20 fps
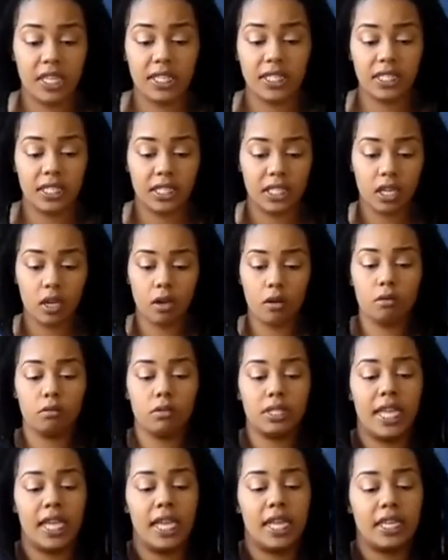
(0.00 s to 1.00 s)
This
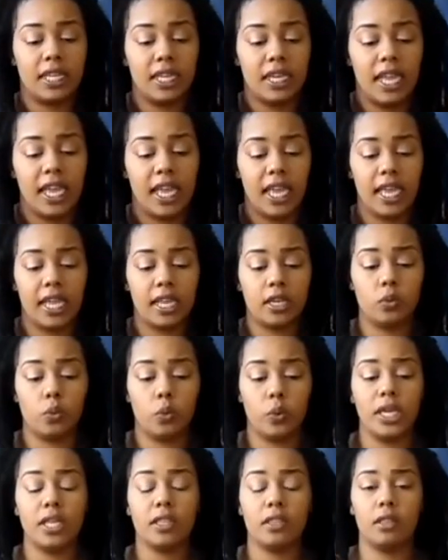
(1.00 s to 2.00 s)
goes hand in
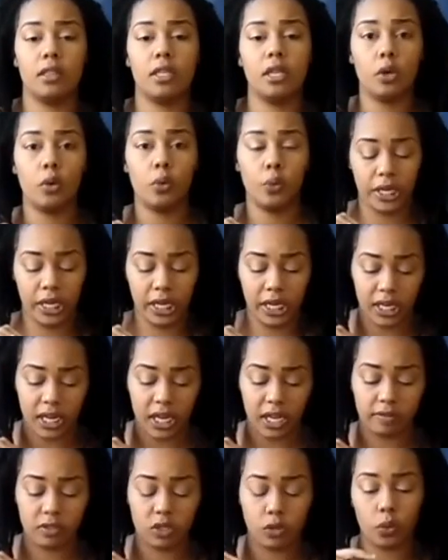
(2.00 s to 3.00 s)
hand with the Queen
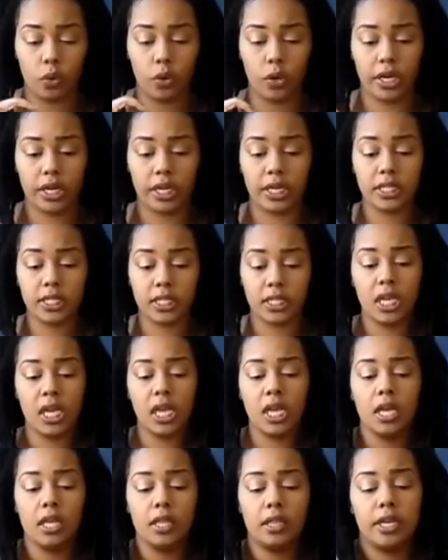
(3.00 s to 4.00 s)
of Swords.
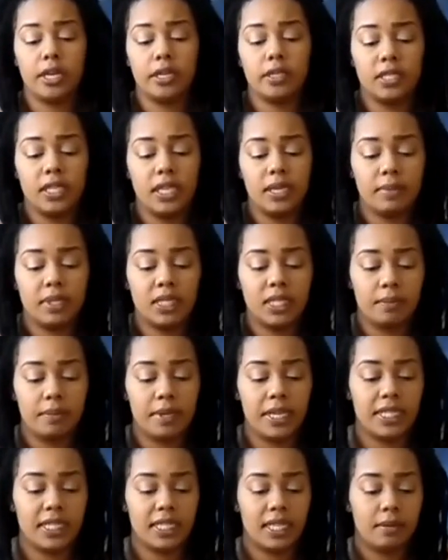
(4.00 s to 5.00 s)
There seems to
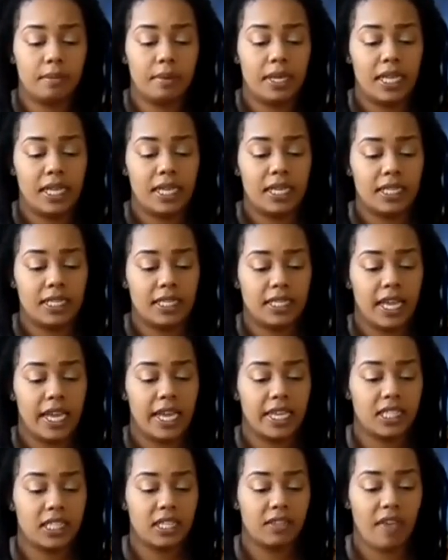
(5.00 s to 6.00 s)
be some
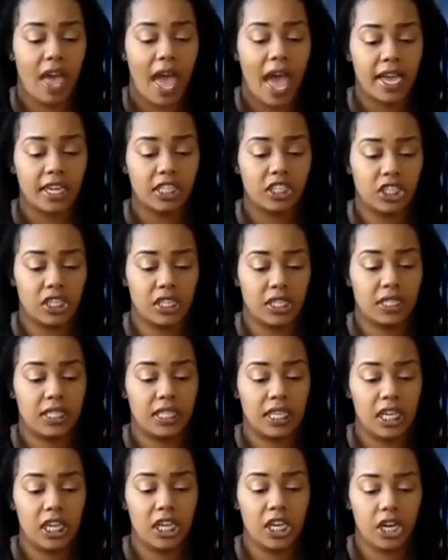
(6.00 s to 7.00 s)
indecisive
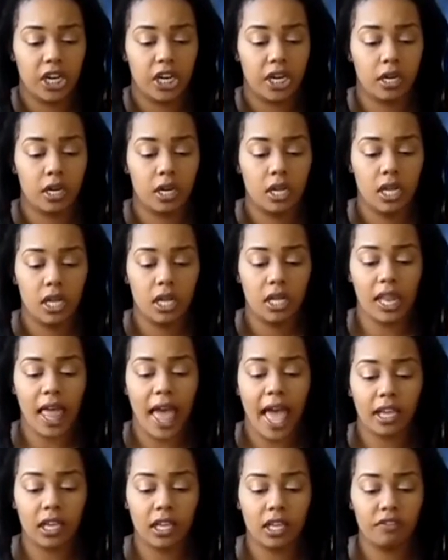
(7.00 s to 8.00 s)
actions here.
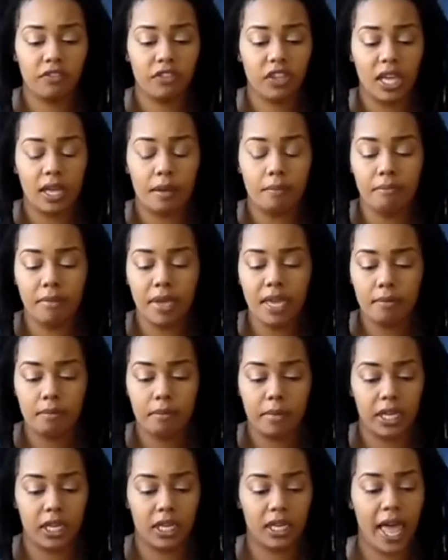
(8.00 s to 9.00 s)
Lack of
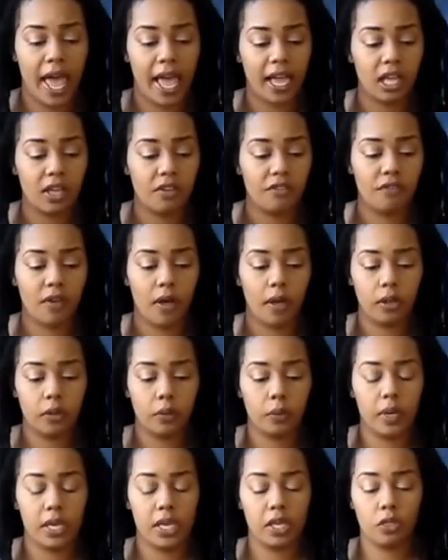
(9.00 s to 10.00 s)
commitment, lack of
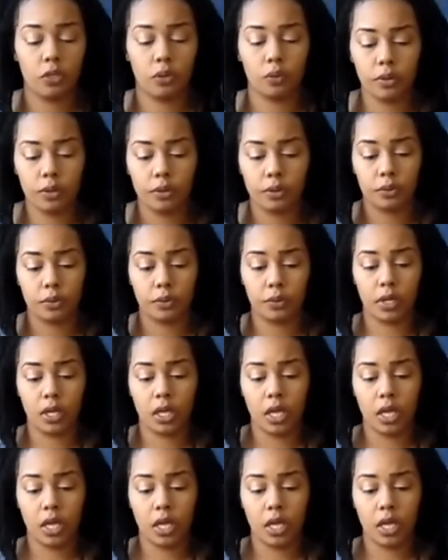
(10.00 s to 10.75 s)
following through.